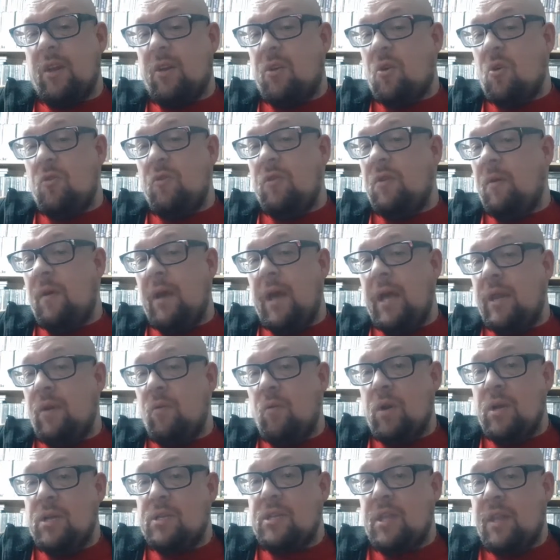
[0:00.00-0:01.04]
couldn't do it any
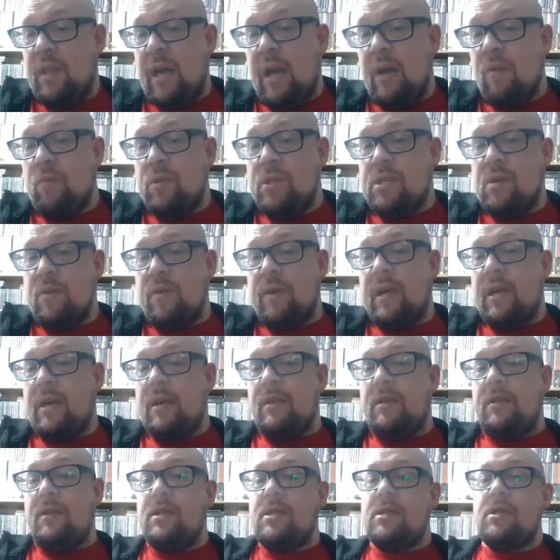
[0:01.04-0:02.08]
worse than they were doing it
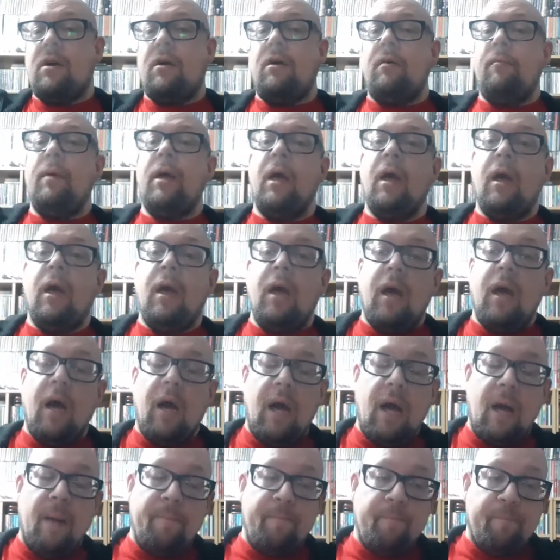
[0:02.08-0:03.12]
at the time.
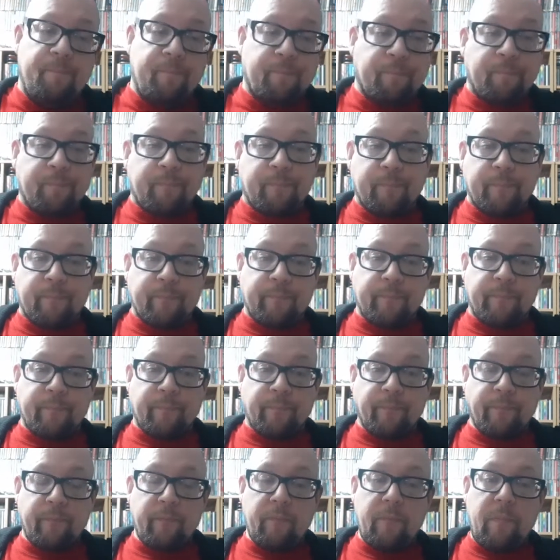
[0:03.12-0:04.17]
Um,
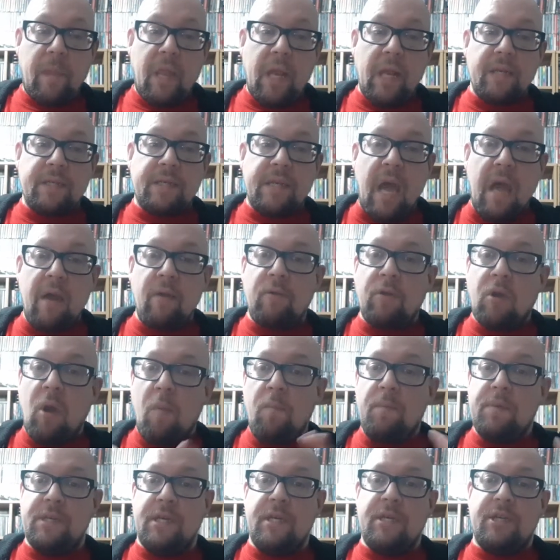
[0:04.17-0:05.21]
so
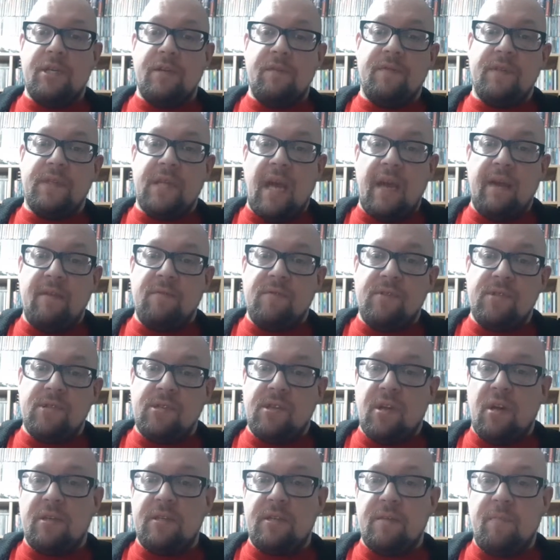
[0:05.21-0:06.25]
composition of sounds
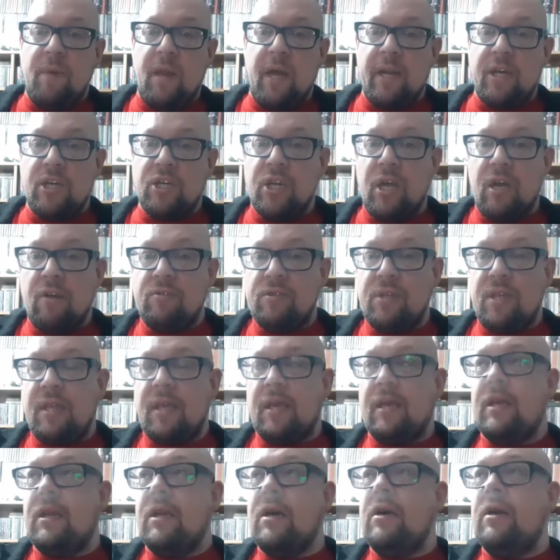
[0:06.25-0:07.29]
started playing shows i
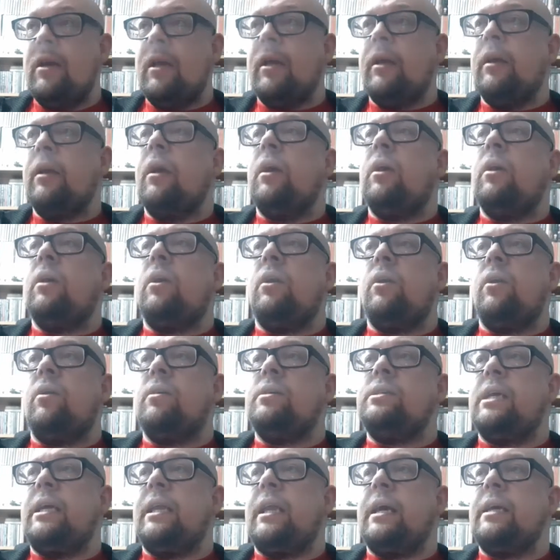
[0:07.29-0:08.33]
think in early
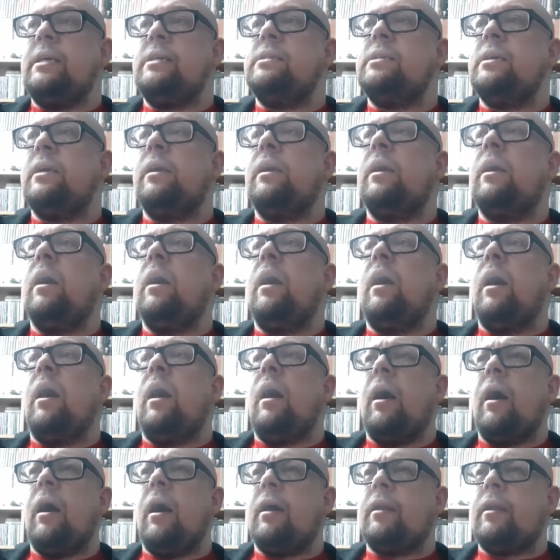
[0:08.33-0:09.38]
1980 uh,
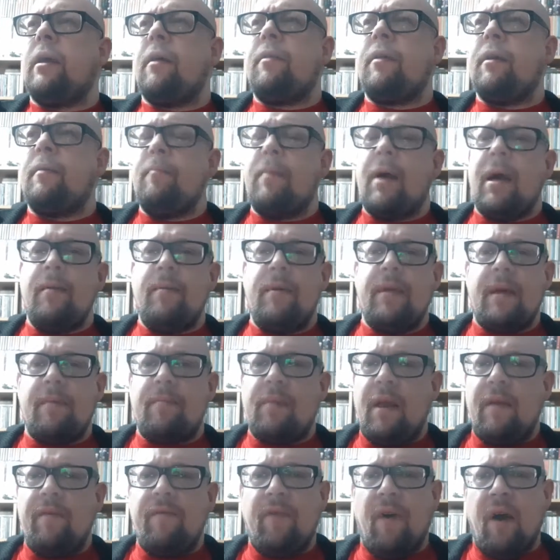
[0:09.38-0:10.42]
and i think maybe they
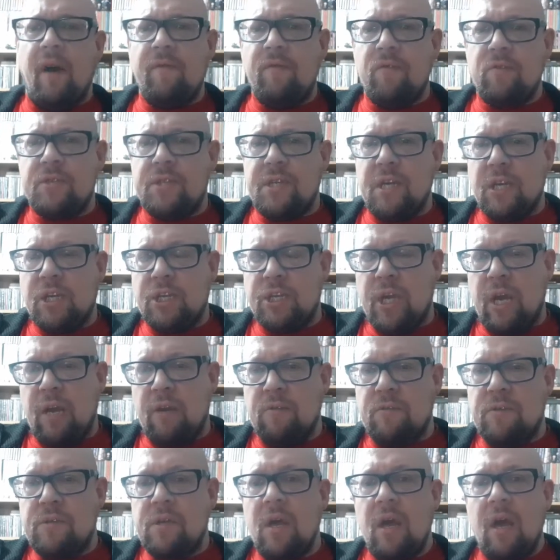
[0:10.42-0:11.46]
played five or six
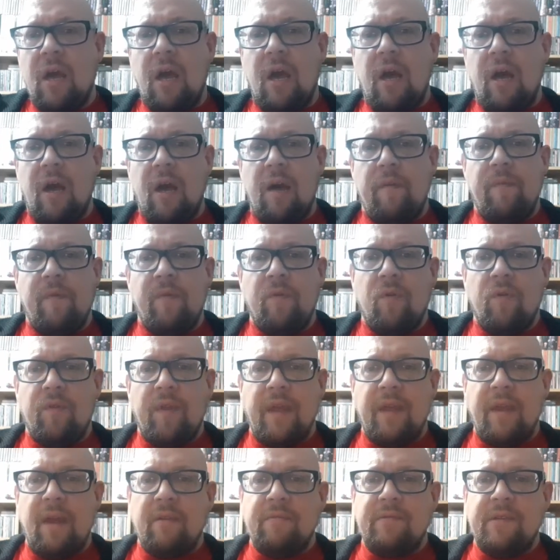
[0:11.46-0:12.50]
shows uh, before they
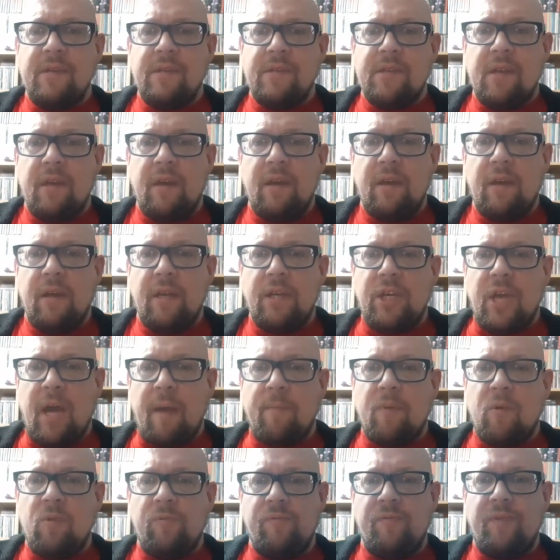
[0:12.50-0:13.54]
noticed a, a, chap
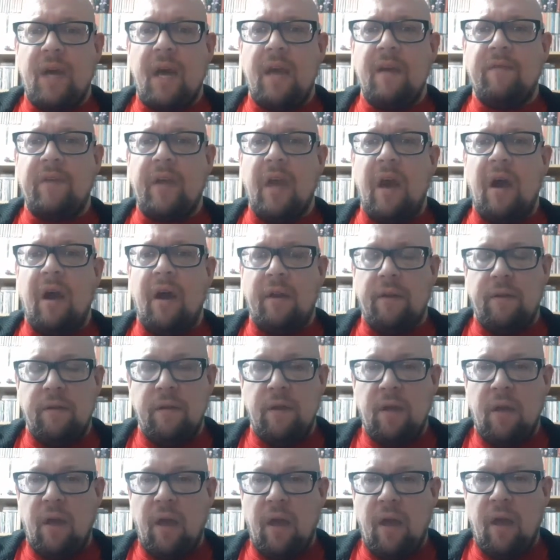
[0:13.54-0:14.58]
called dave gahan
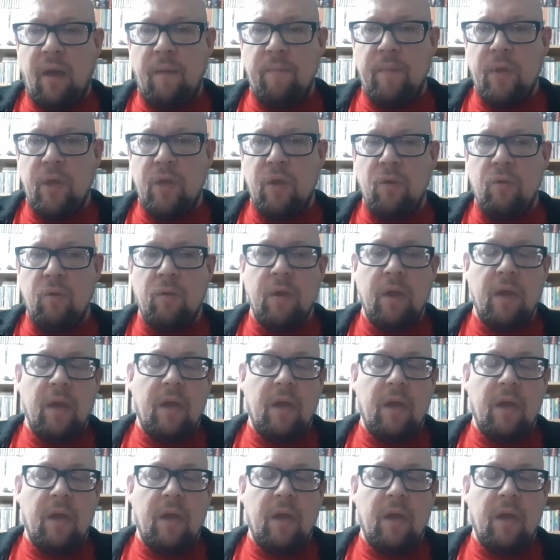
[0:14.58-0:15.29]
um, who